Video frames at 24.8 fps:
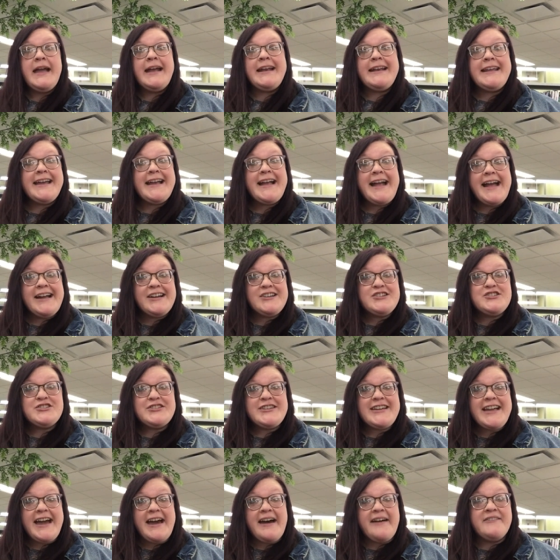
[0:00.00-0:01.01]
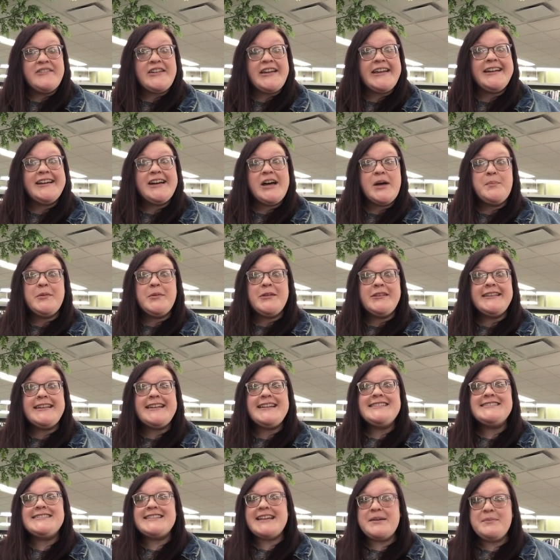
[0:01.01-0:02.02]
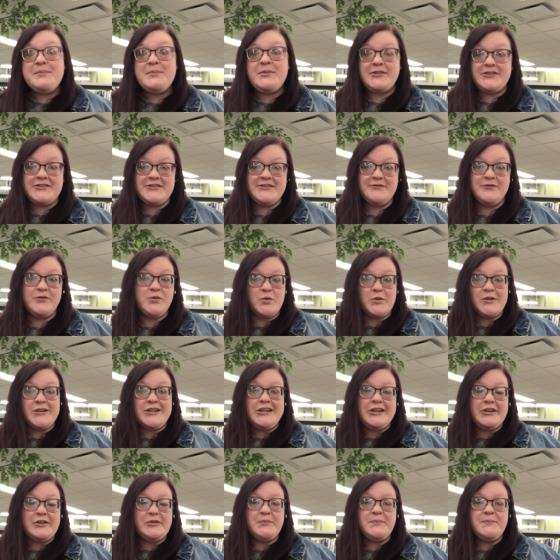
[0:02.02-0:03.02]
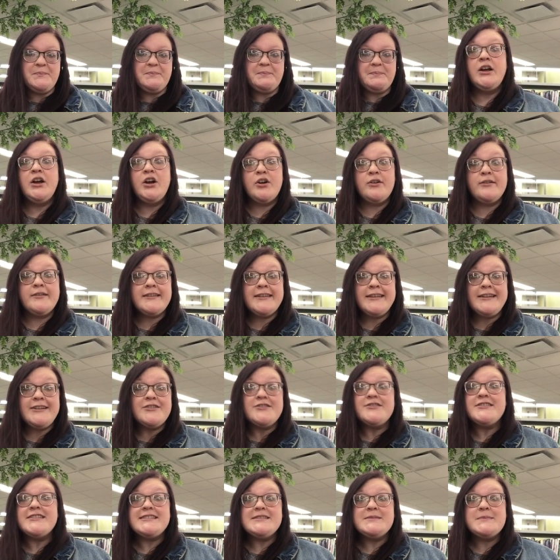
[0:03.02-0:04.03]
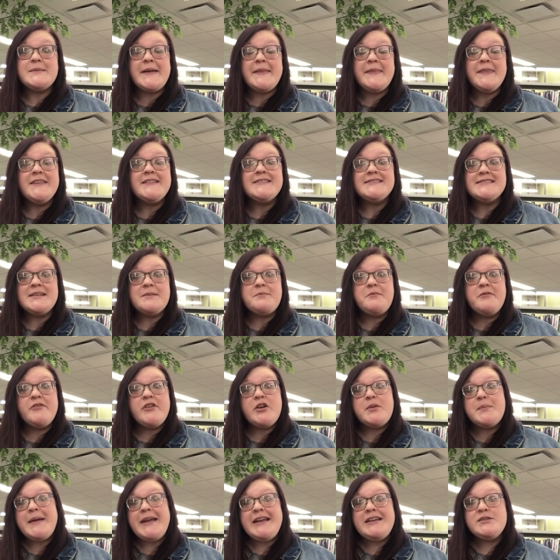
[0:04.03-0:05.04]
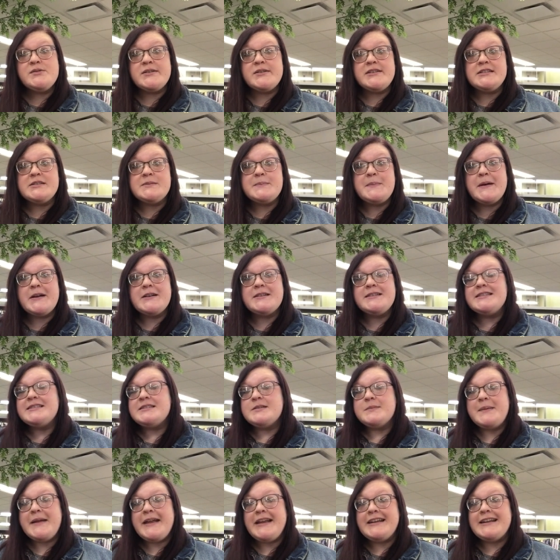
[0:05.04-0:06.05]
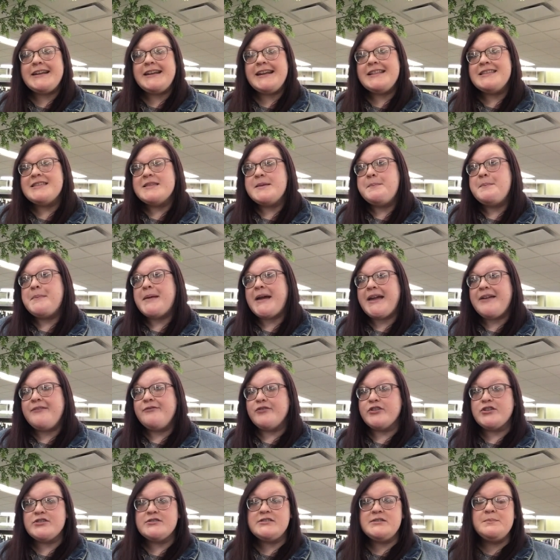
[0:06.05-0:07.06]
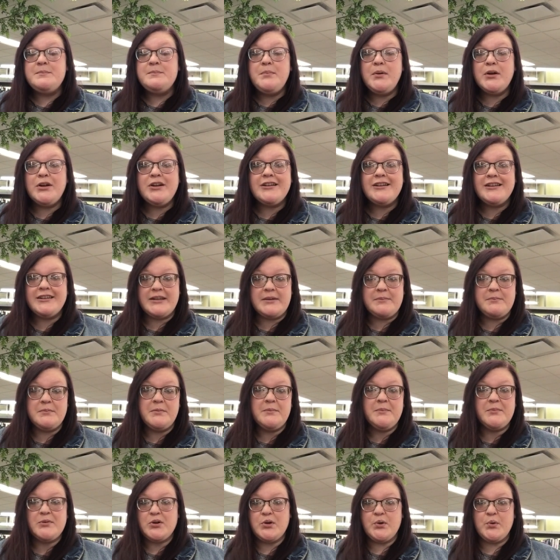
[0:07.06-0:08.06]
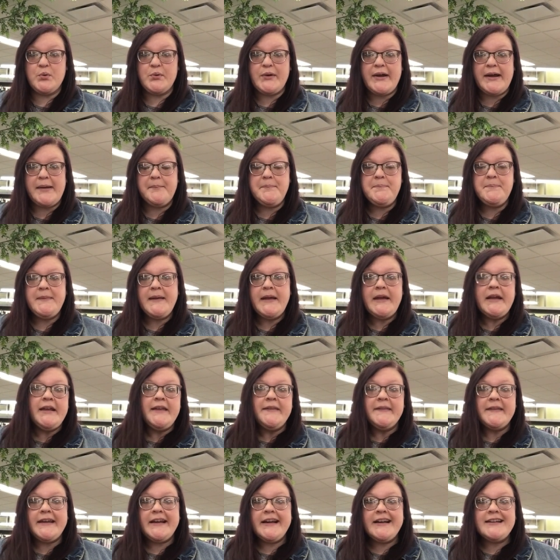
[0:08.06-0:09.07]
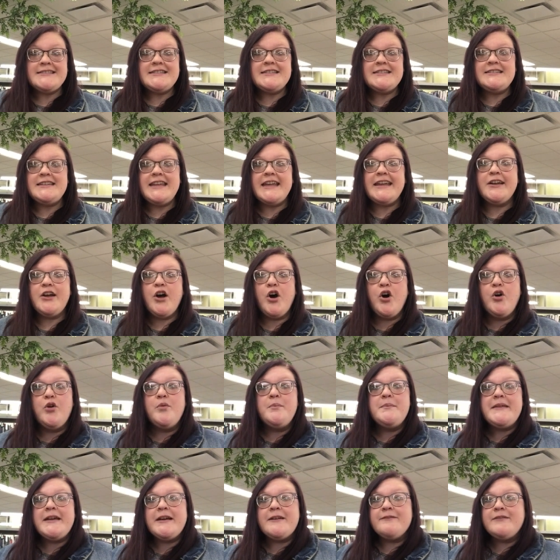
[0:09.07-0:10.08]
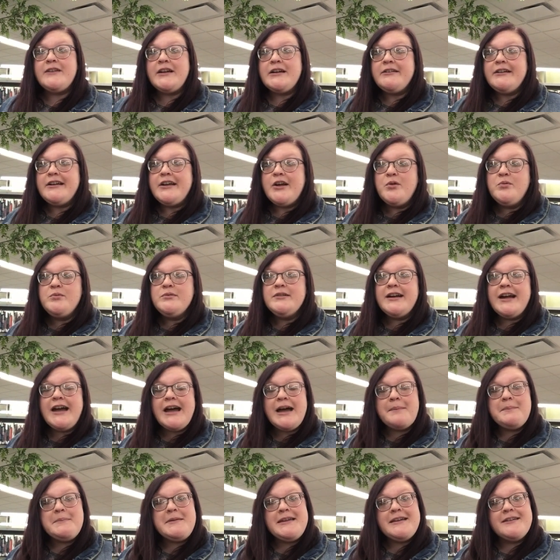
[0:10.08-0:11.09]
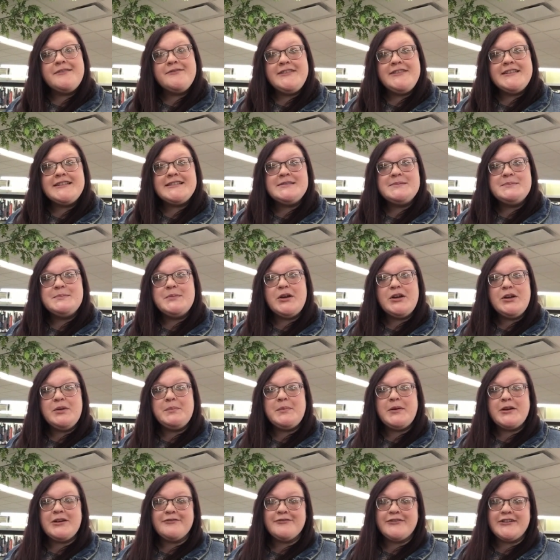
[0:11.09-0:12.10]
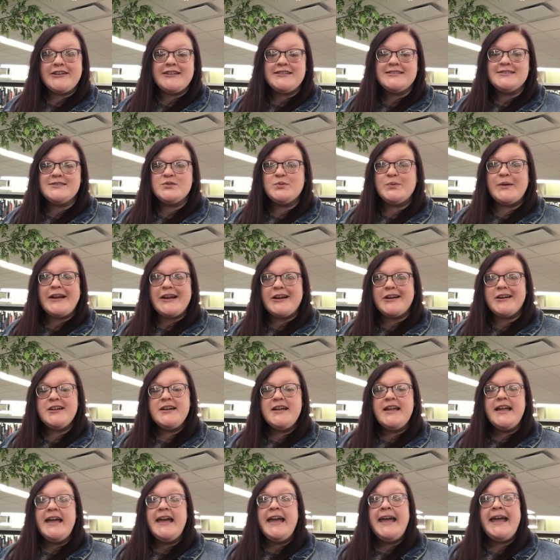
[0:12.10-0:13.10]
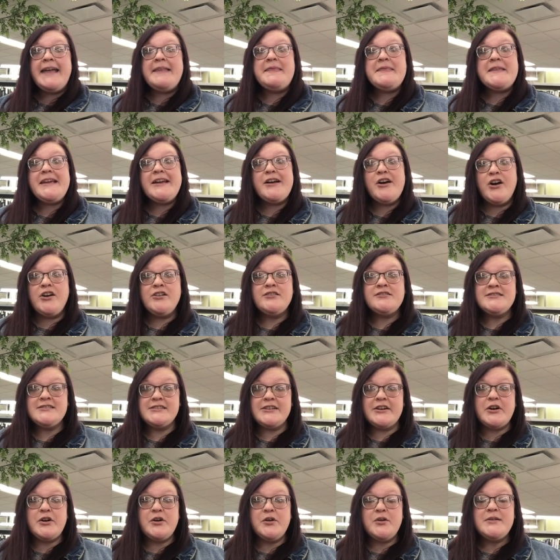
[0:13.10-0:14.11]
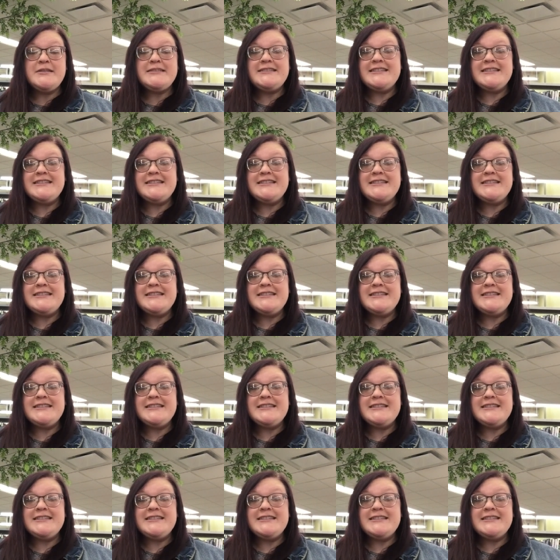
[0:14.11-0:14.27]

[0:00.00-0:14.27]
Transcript: And I actually have a couple examples for you. Earlier this month, some of our patrons participated in the My First Book Club program. They got to take home their very own copy of this book, Perfect Square, and they also